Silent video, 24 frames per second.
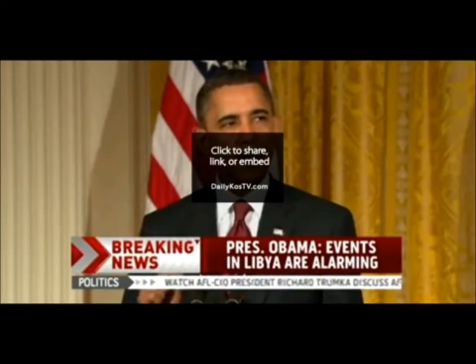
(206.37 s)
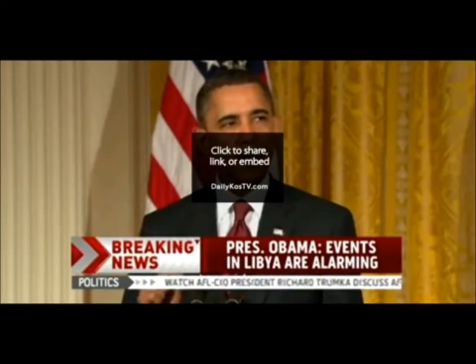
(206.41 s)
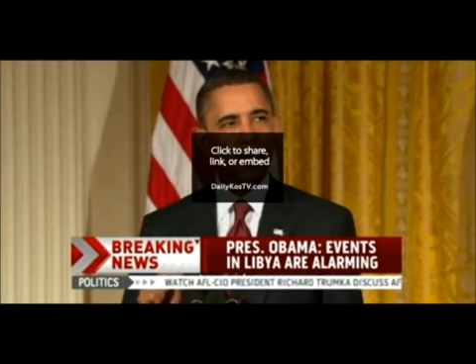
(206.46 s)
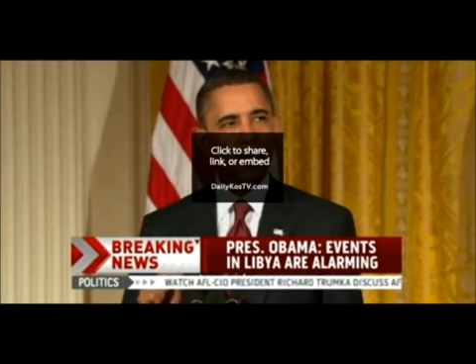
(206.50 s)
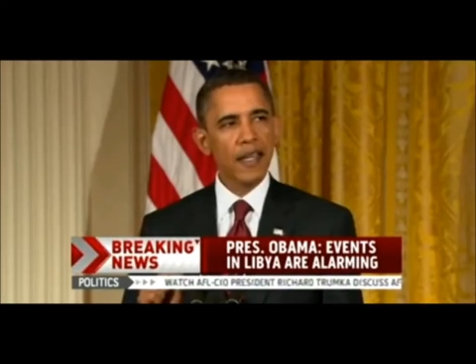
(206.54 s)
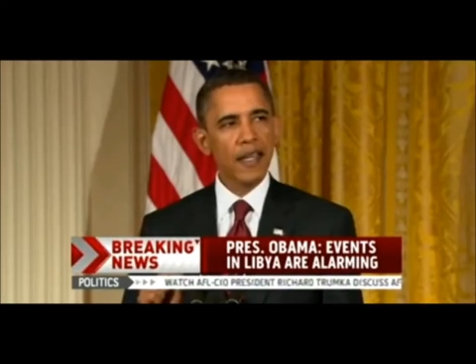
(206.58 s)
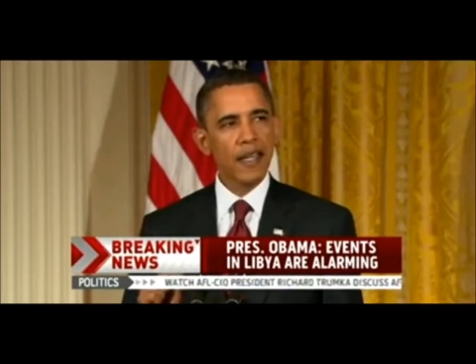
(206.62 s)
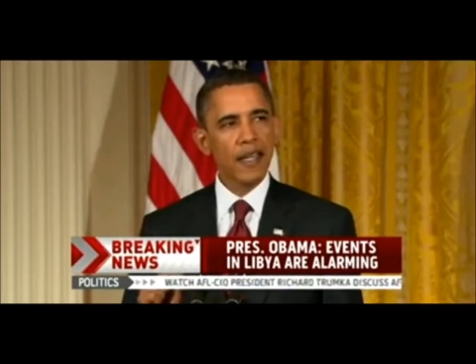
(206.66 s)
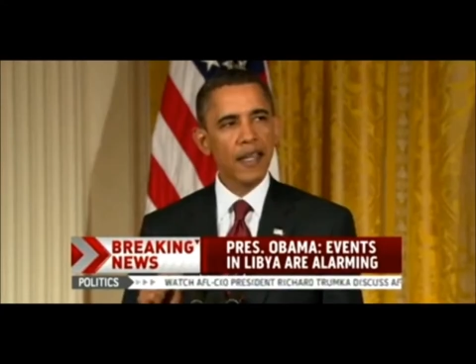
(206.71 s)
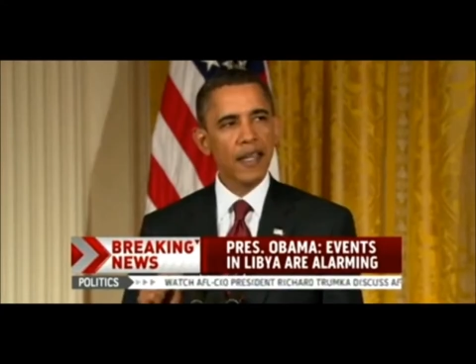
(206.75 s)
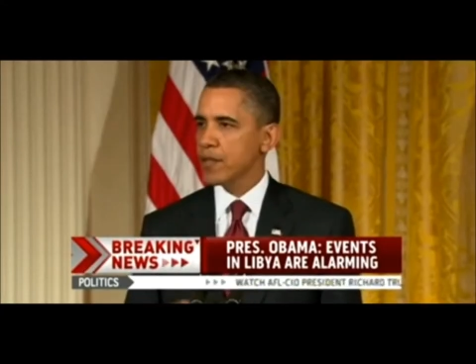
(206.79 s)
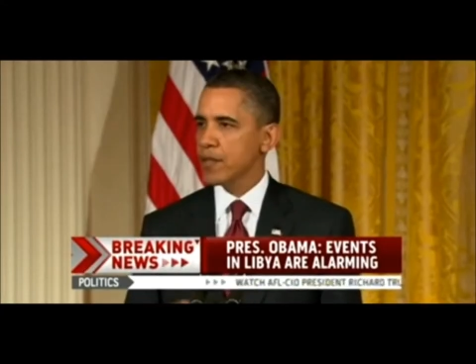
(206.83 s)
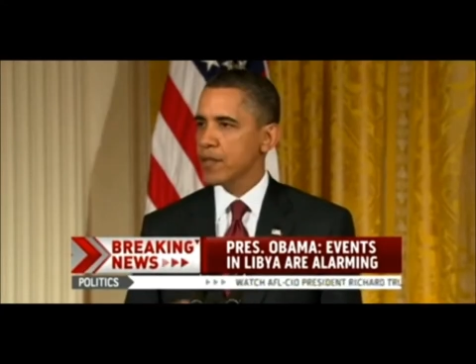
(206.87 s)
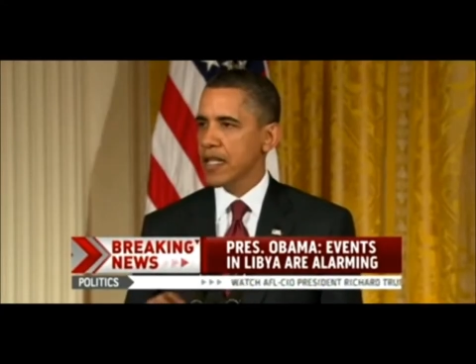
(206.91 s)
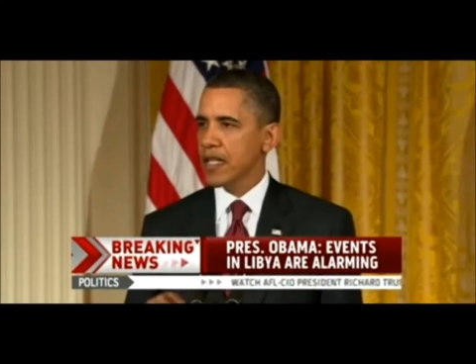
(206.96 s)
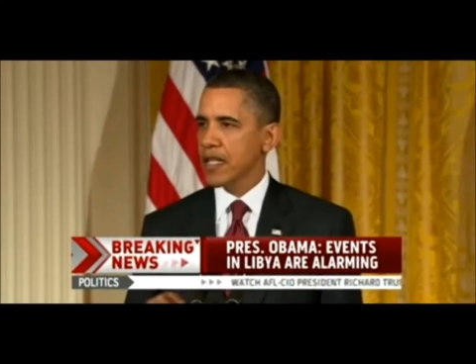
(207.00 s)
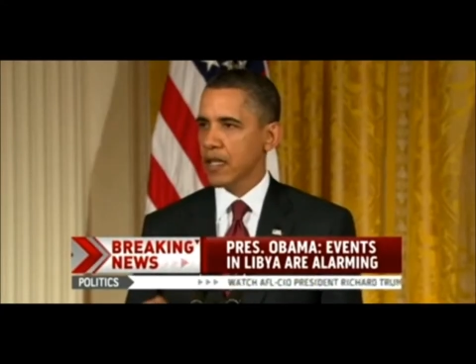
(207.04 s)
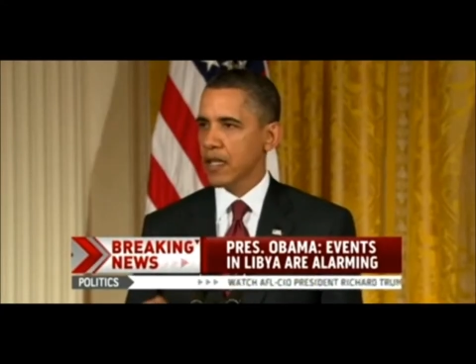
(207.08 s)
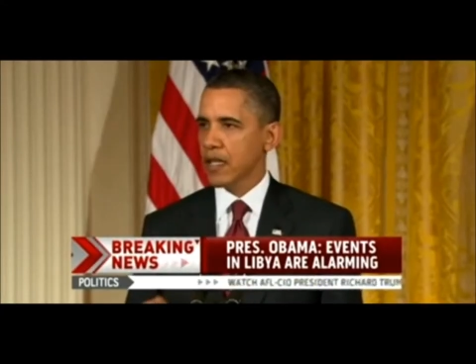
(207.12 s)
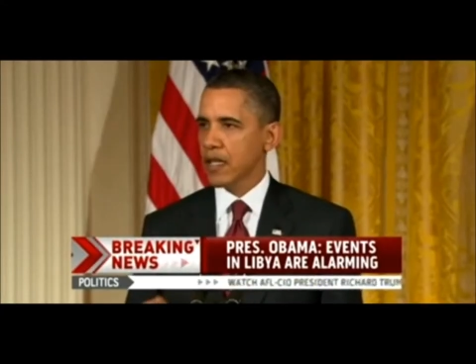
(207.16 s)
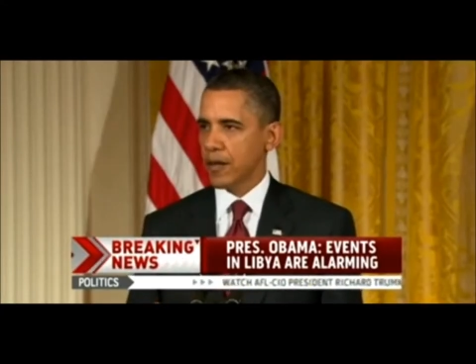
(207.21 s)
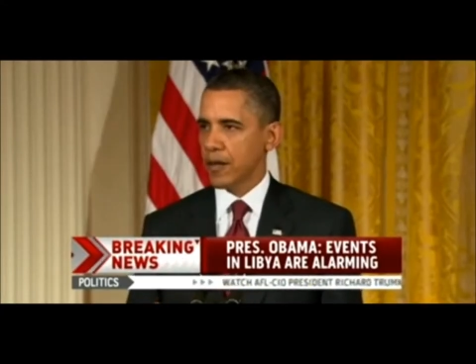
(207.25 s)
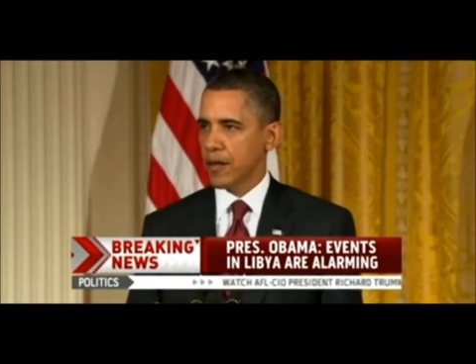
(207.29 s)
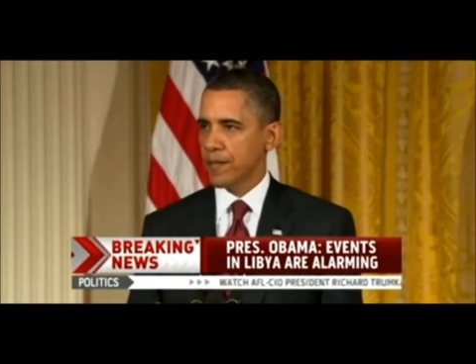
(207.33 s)
this has been
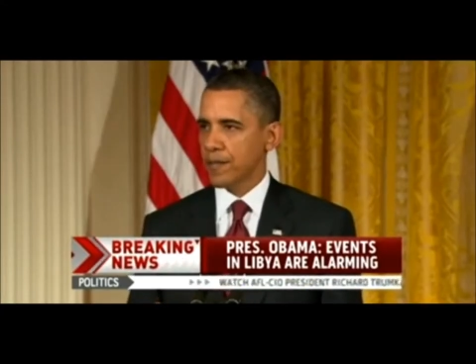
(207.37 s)
clear.